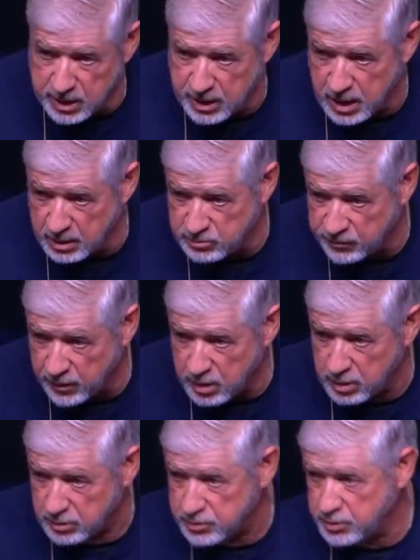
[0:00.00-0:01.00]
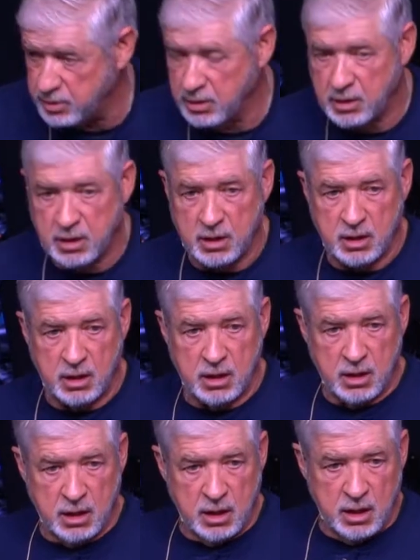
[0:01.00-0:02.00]
comes first.
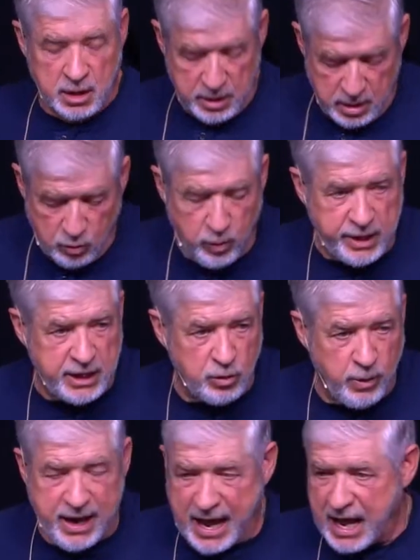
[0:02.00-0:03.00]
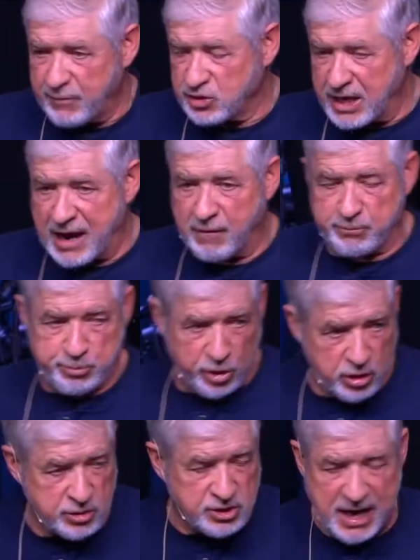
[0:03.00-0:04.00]
When did we have sal
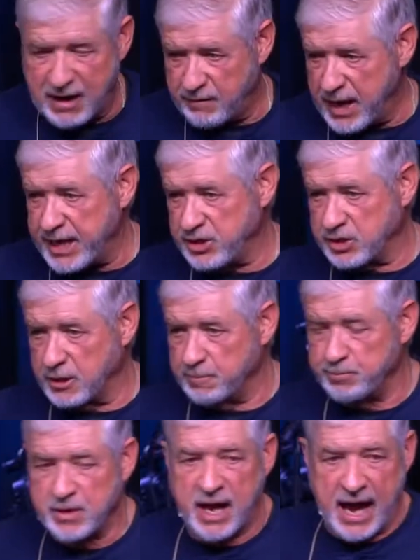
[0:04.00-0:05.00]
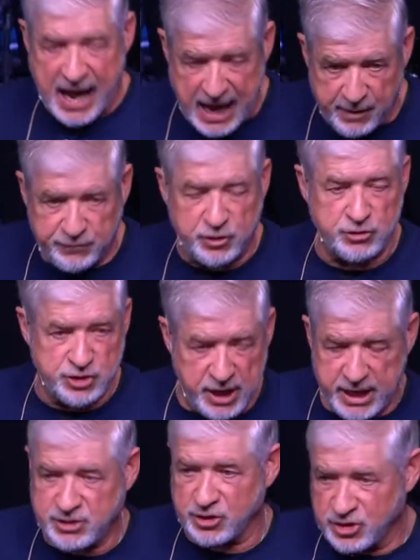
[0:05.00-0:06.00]
pure salvation? After
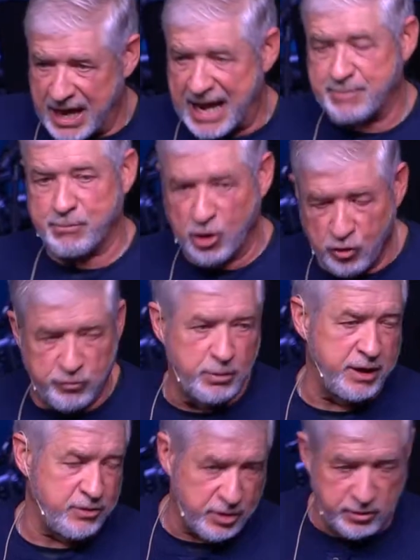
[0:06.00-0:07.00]
Jesus had movement to the